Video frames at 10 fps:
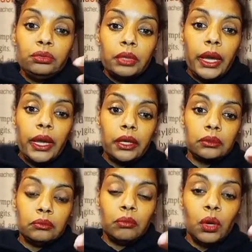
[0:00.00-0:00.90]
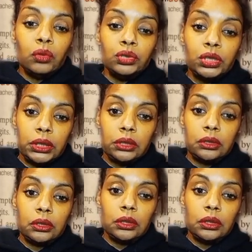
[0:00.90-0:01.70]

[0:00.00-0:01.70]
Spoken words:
that motion,